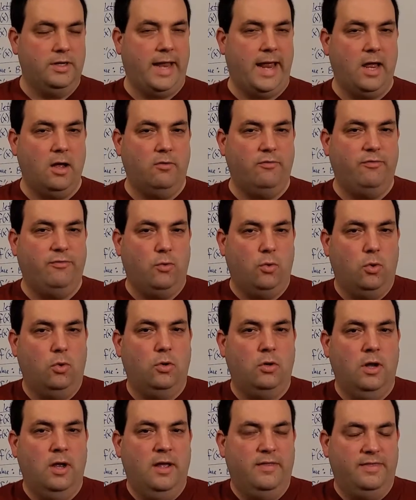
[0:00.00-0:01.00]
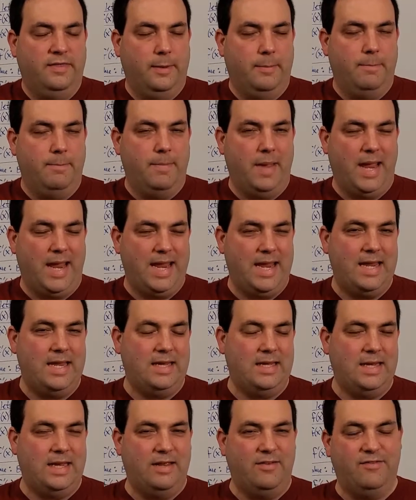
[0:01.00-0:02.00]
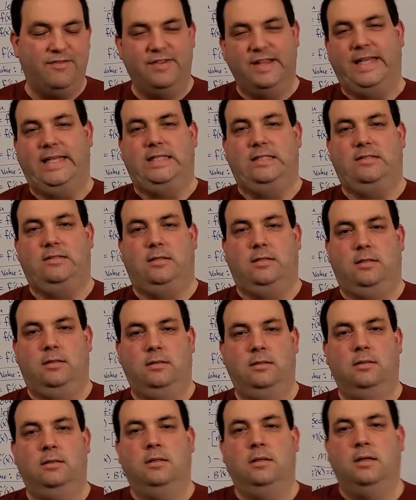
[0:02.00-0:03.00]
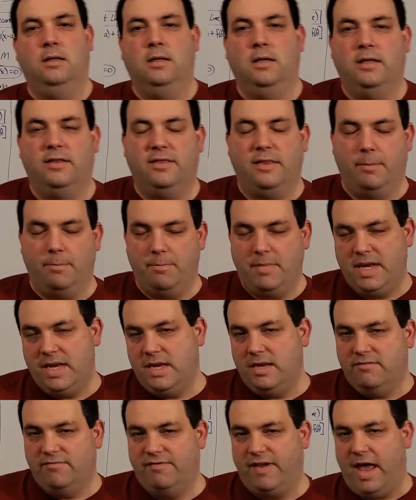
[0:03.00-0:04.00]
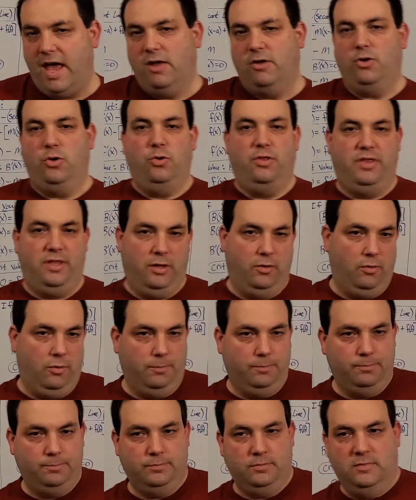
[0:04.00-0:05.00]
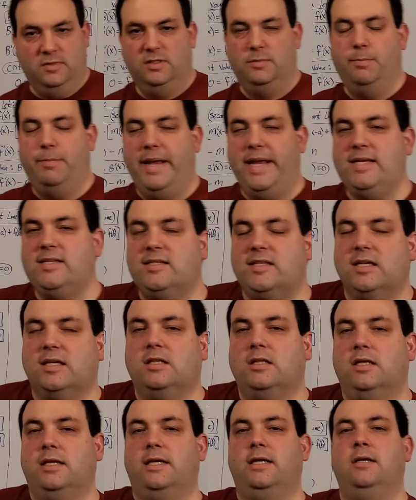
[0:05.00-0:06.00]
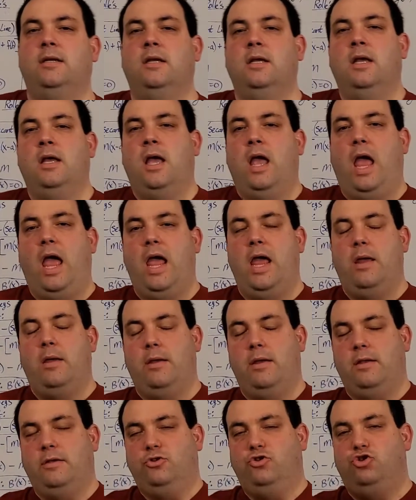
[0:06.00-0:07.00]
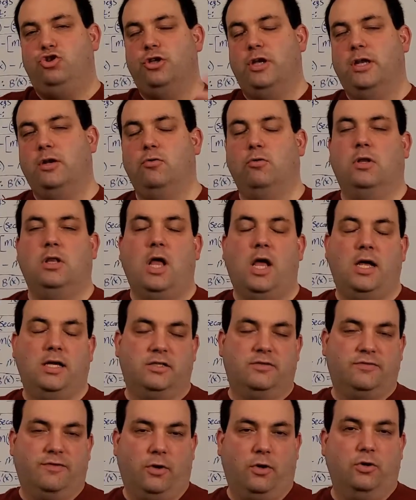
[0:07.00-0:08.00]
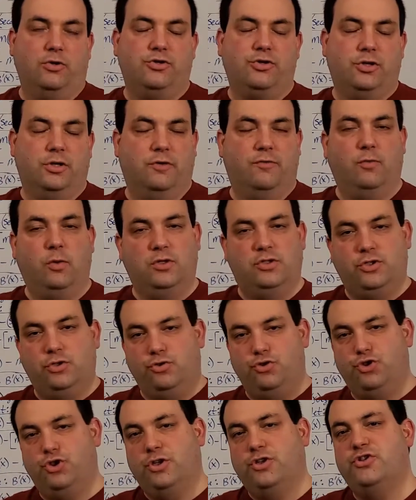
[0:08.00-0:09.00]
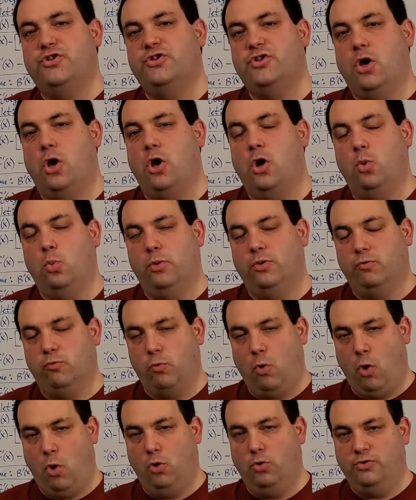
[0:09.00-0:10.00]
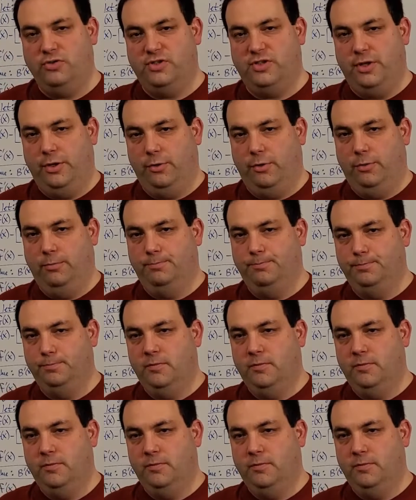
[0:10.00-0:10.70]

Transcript: now for the main event, the mean value theorem. It's basically a generalized version of what you just saw with Rolle's theorem.